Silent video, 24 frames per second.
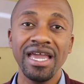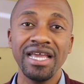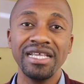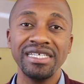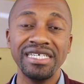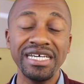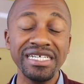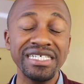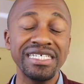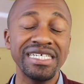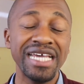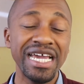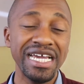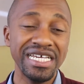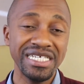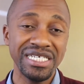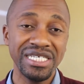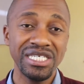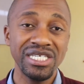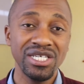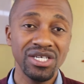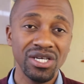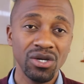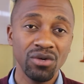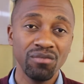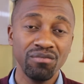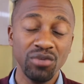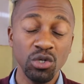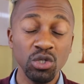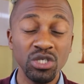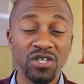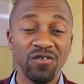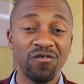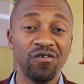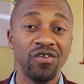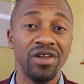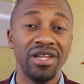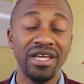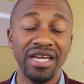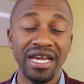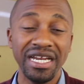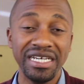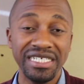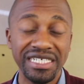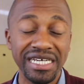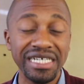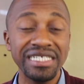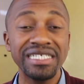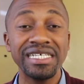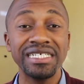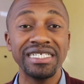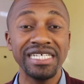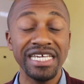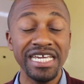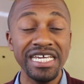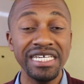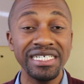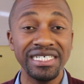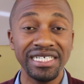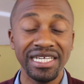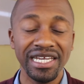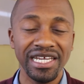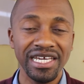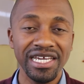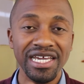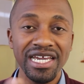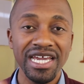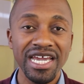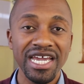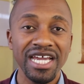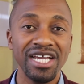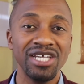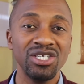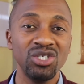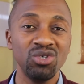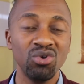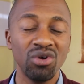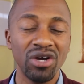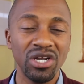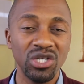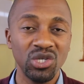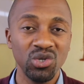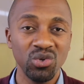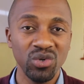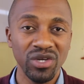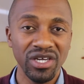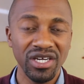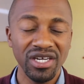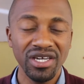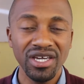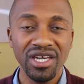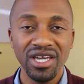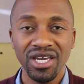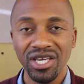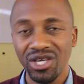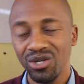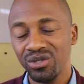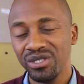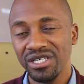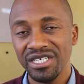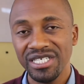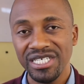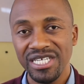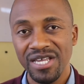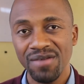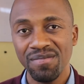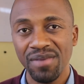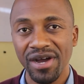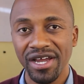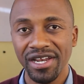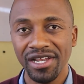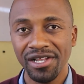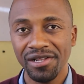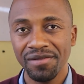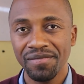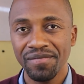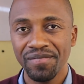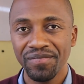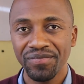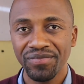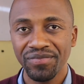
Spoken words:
just as beautifully and just as easily as you are doing using cPanel.